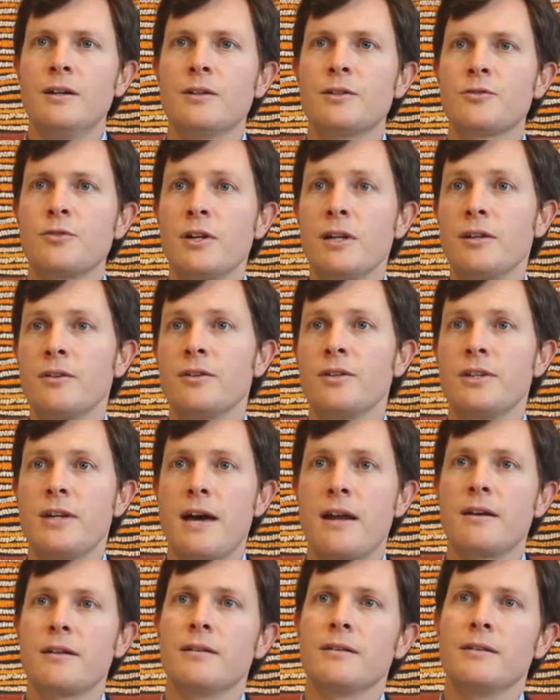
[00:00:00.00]
Australia and
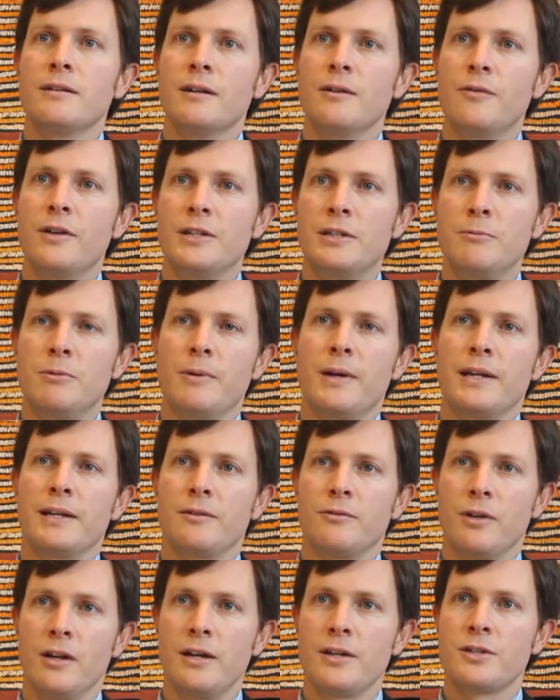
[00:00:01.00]
Canada have had
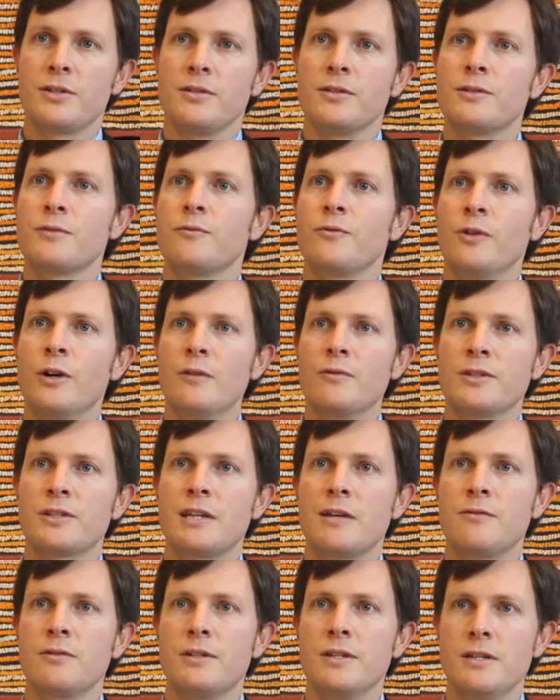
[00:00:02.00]
diplomatic relations for over
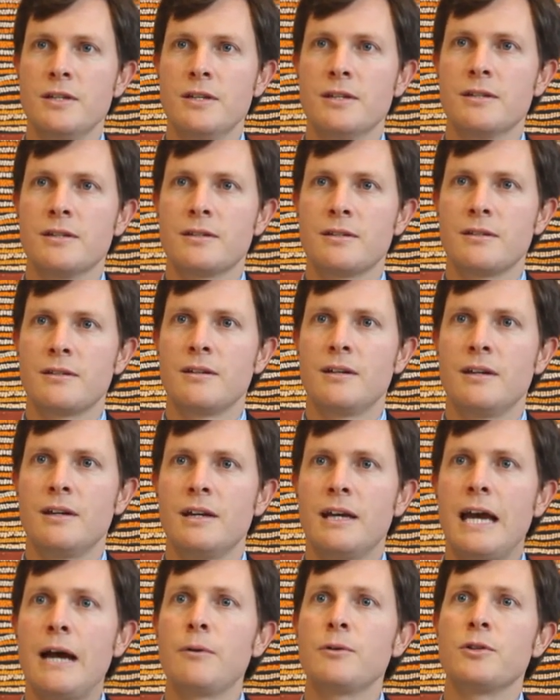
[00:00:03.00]
seventy years.
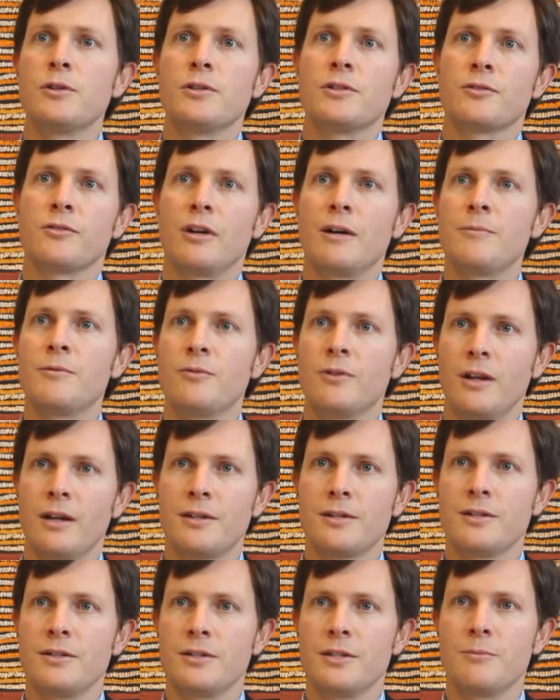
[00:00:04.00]
How would you describe the
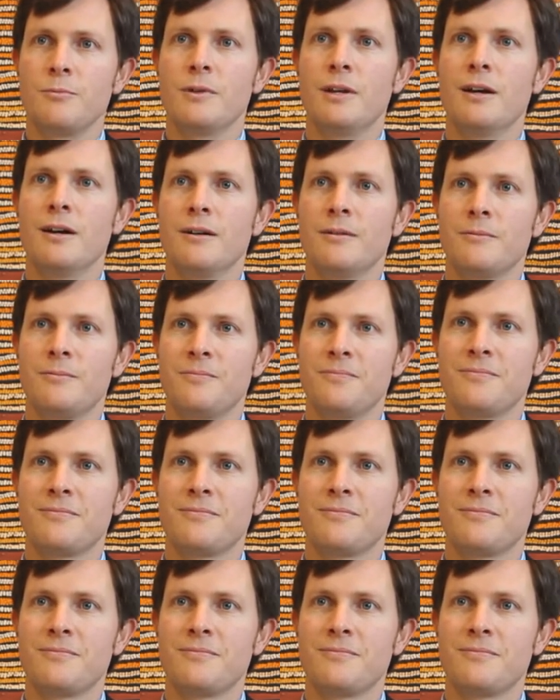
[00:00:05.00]
relationship now?